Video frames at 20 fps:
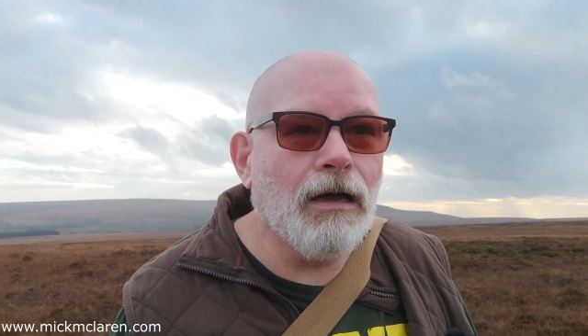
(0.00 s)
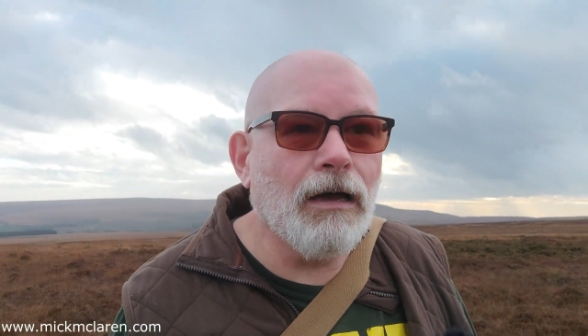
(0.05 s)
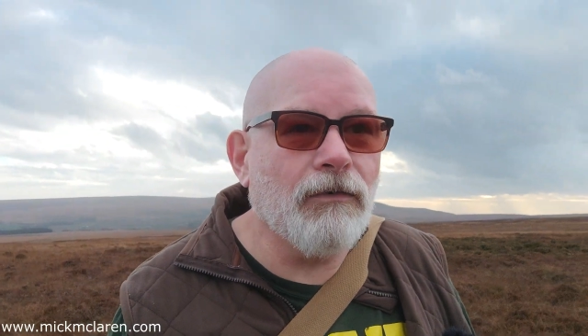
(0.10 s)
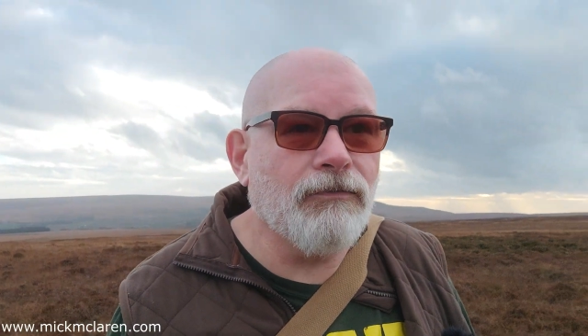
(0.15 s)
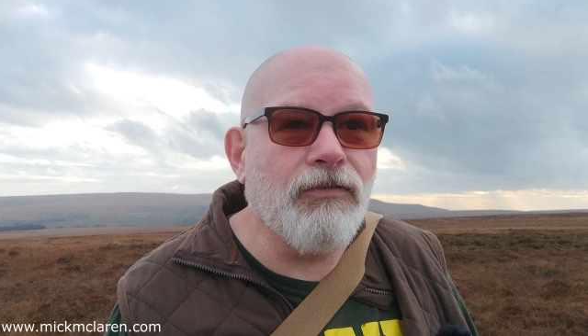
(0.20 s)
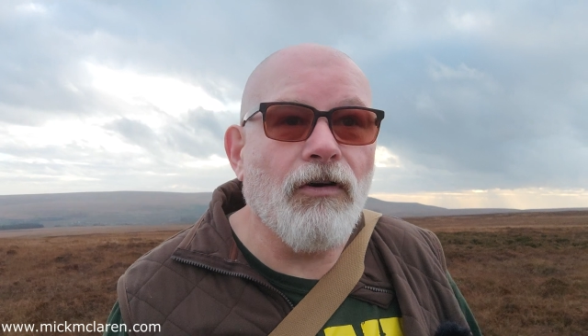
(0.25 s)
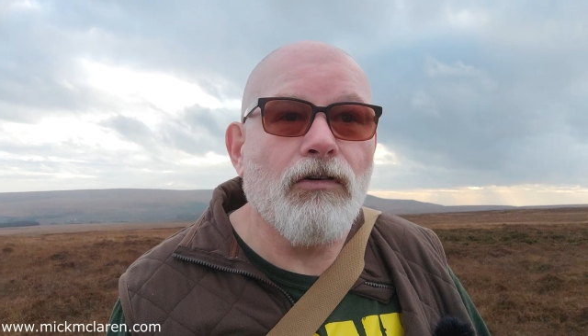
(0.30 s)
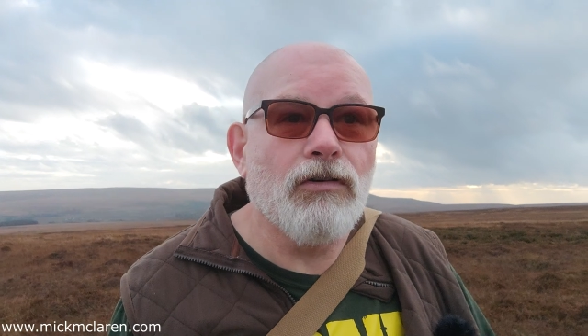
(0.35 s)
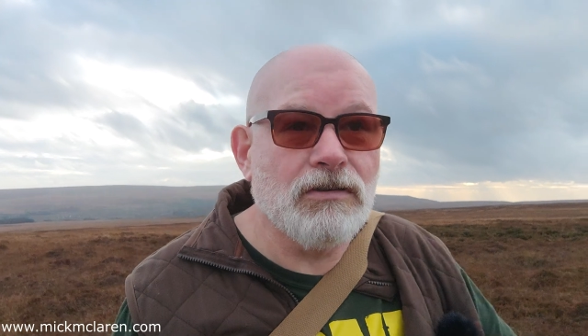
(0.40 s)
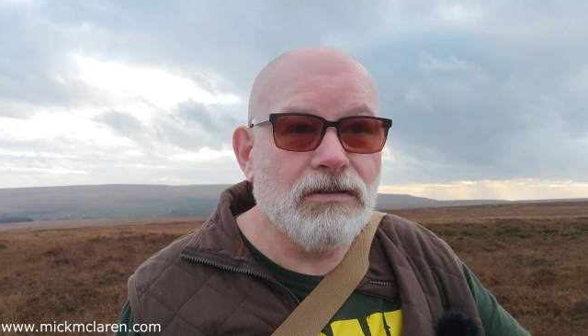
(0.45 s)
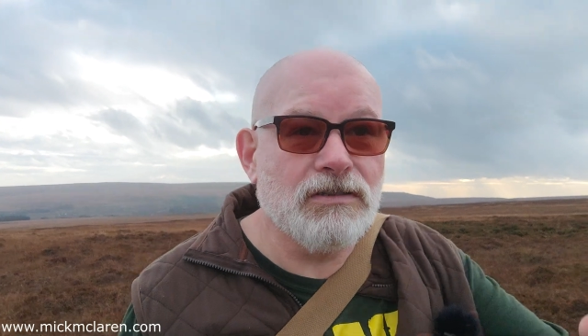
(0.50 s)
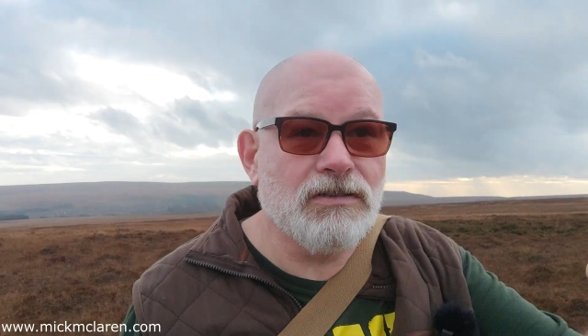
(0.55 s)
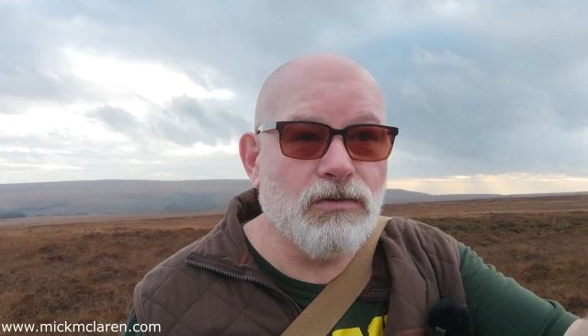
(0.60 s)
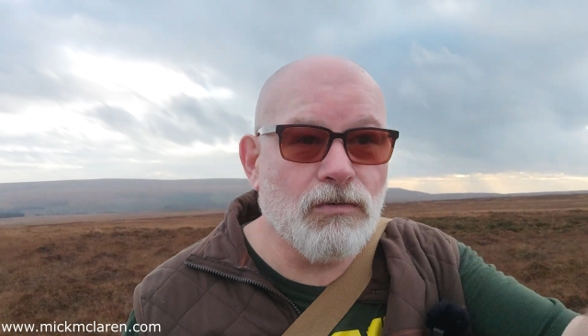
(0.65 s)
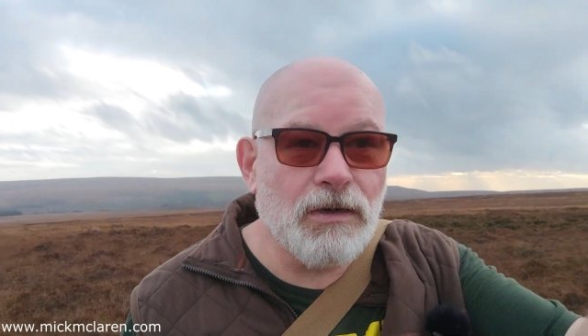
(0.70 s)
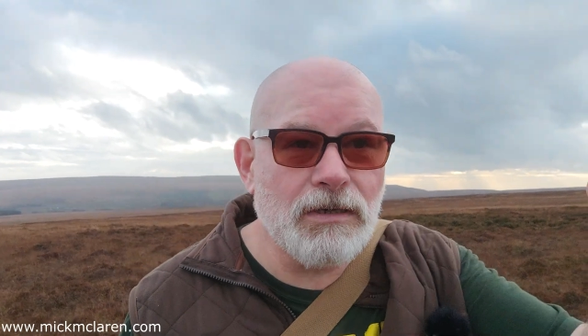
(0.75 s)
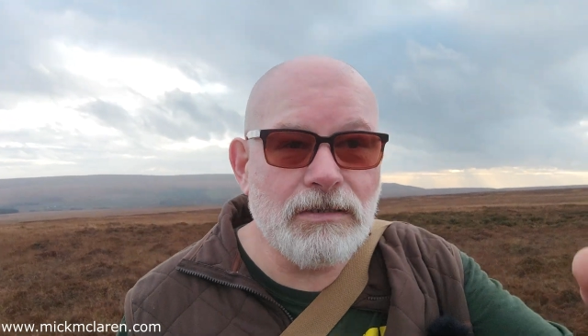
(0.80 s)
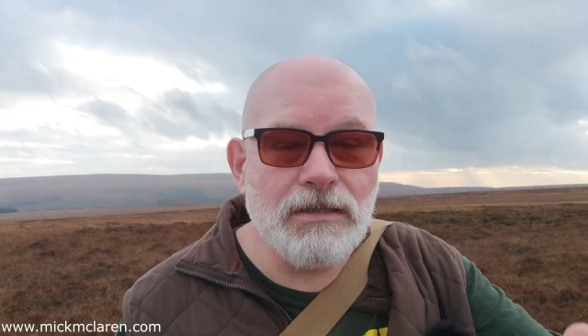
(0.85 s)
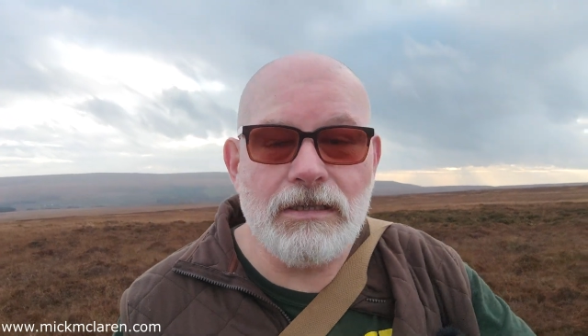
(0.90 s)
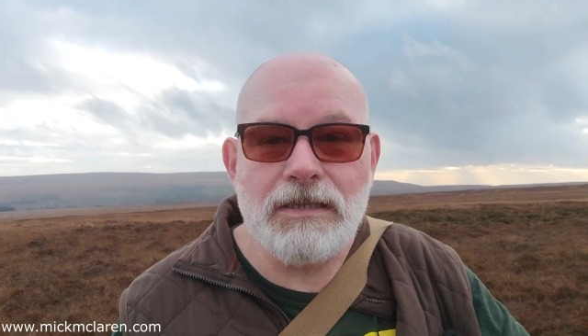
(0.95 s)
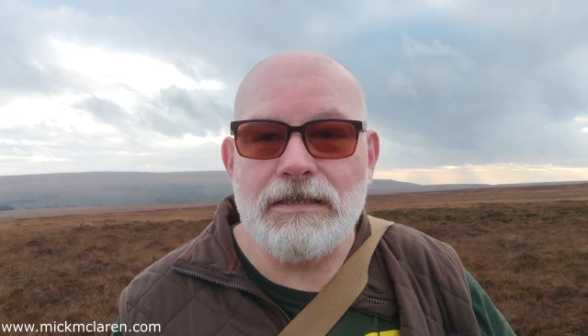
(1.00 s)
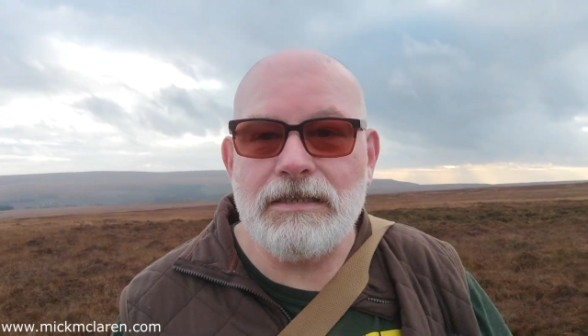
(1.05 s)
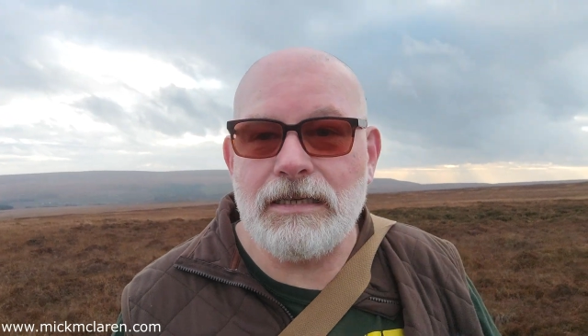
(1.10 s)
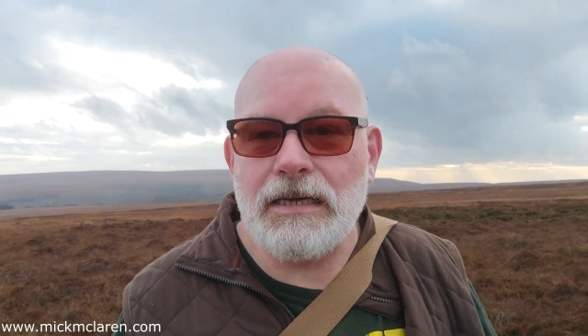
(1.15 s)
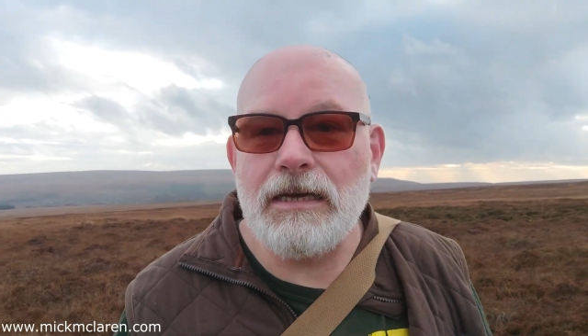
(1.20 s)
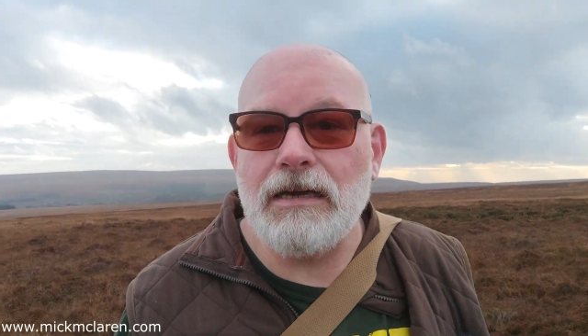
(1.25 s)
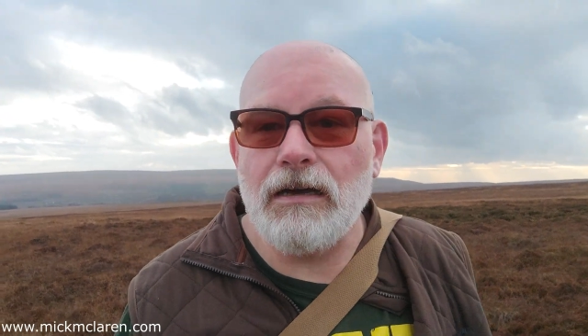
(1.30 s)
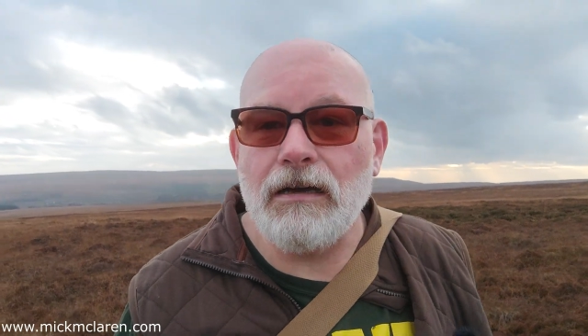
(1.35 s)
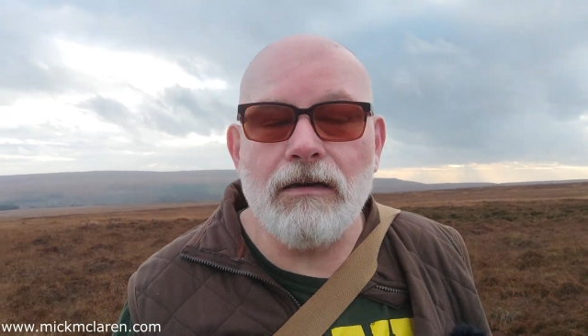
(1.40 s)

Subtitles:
for us to actually see